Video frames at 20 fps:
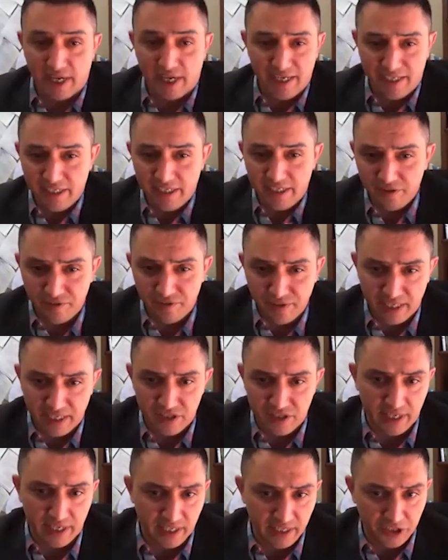I didn't
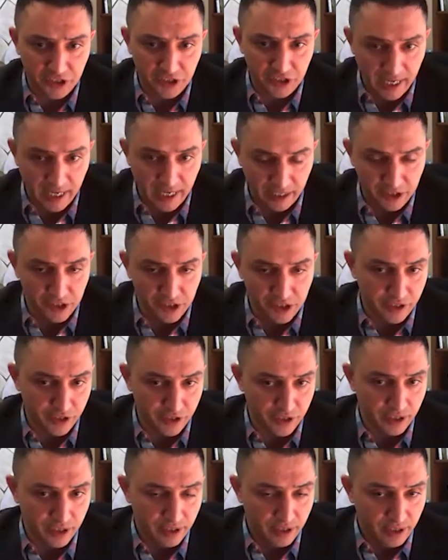face any
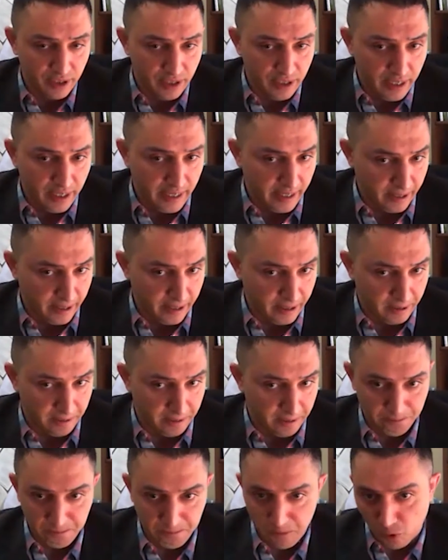challenges
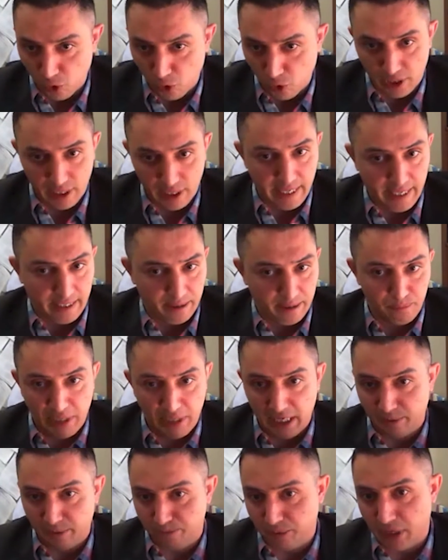or
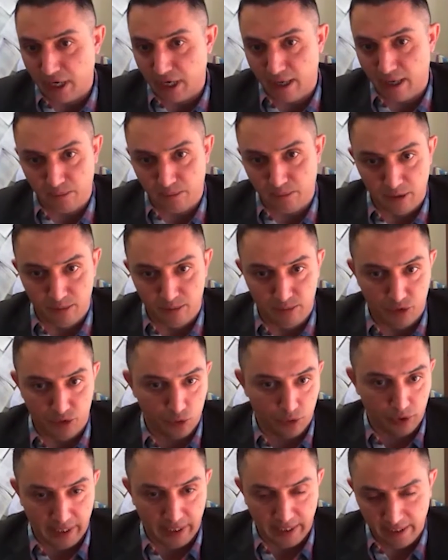big problems
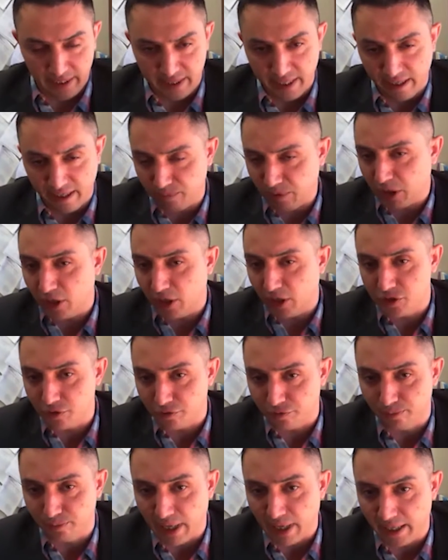or anything because
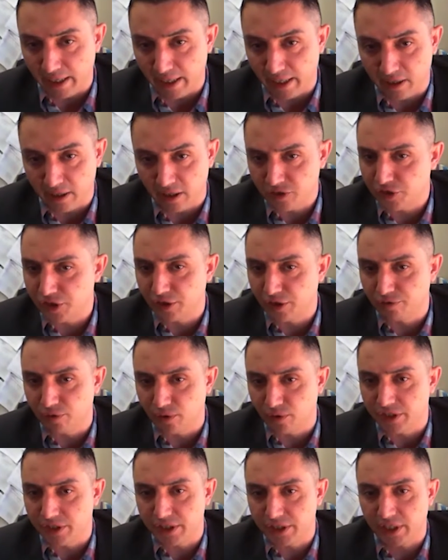of my country of
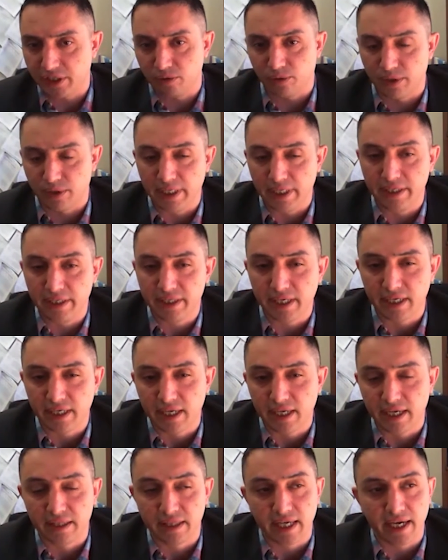origin or anything
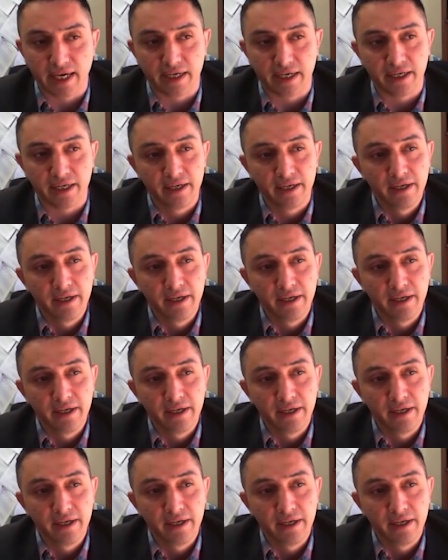like that.